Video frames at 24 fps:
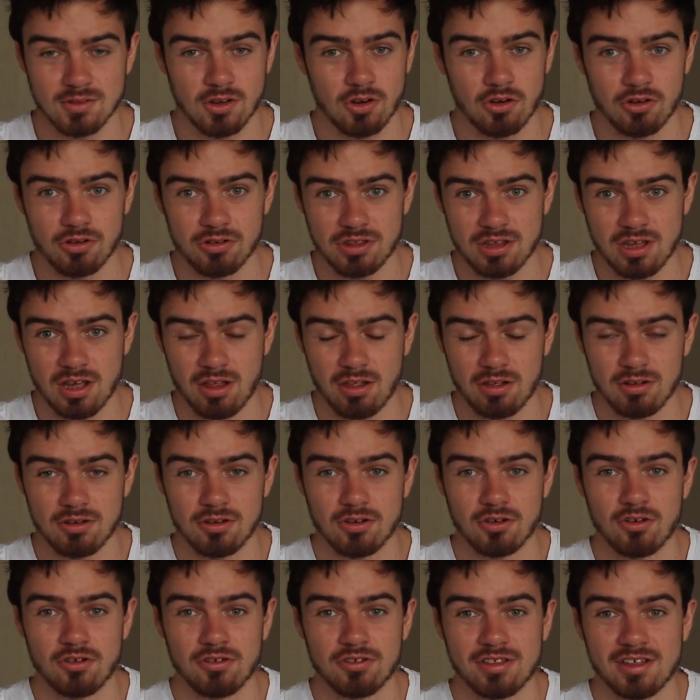or the
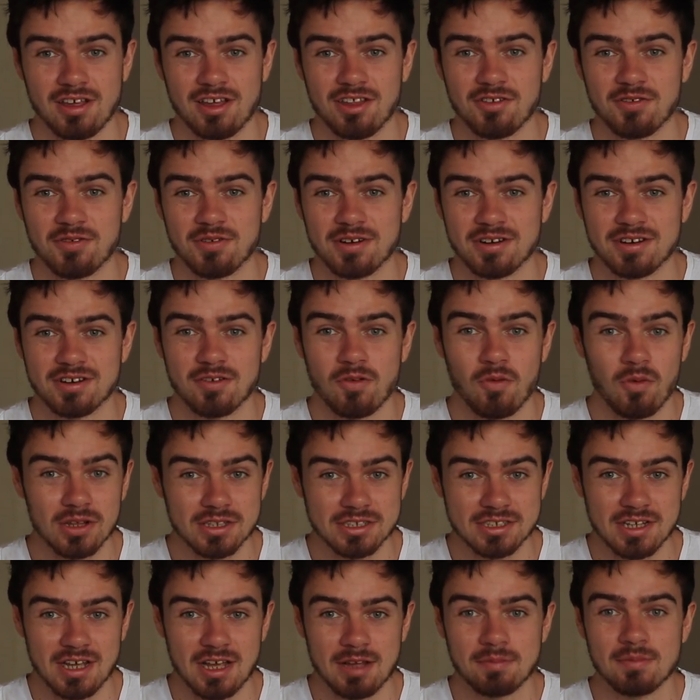other one,
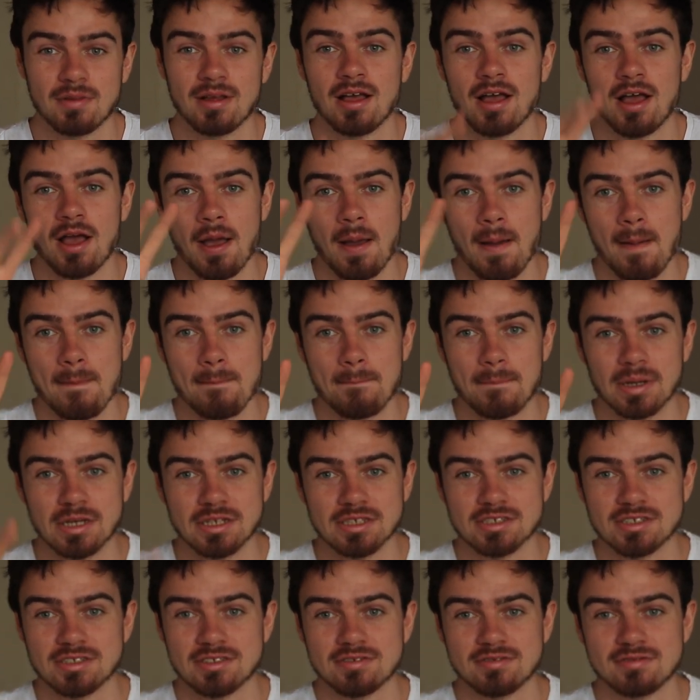WhatsApp.
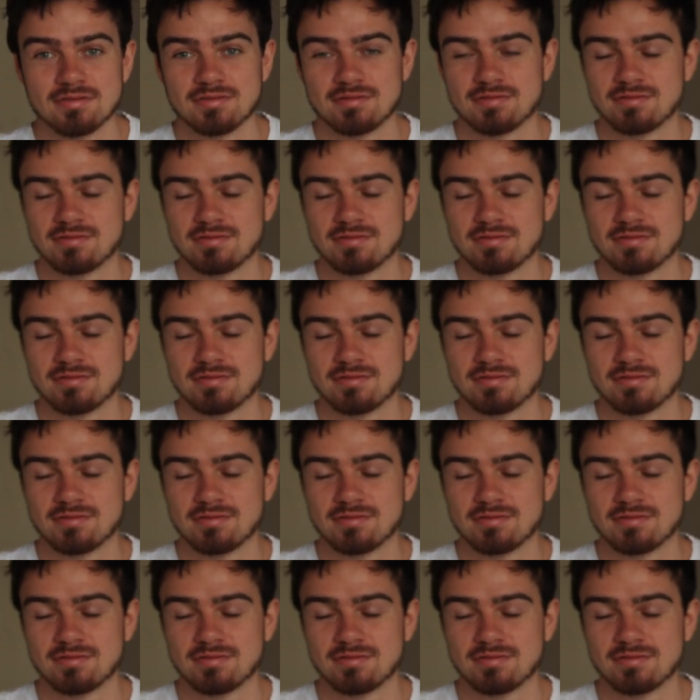Peace.